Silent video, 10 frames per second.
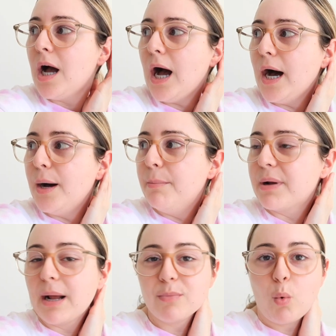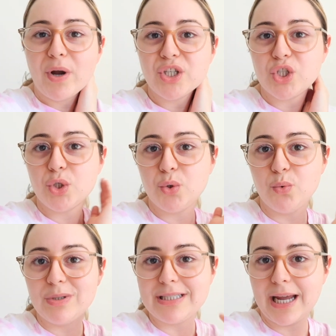Um, but I'm going
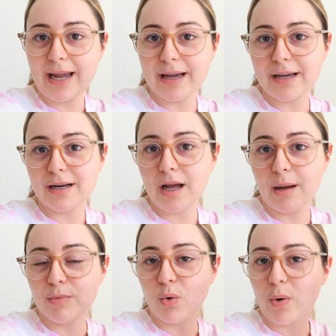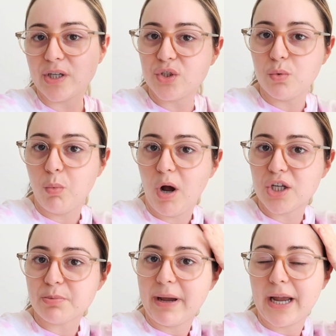to tan. I'm going to
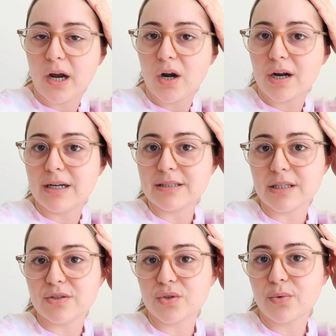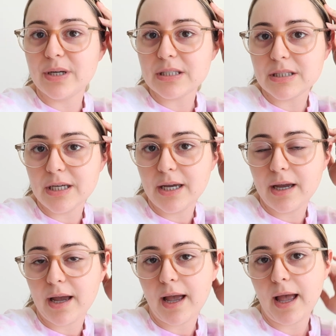wash my hair because it's
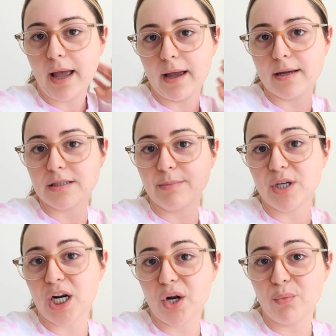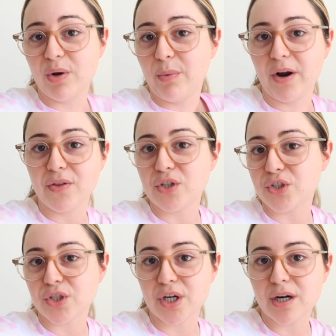greasy. And I'm going to rewear this
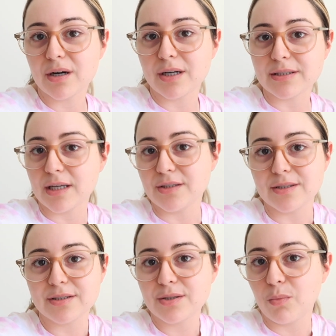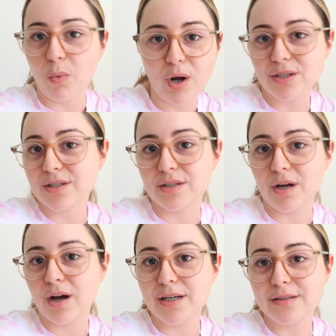shirt because I just want to
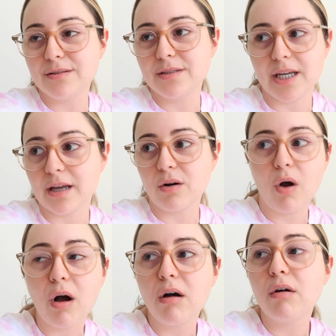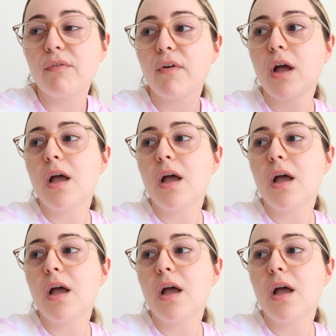not take it off.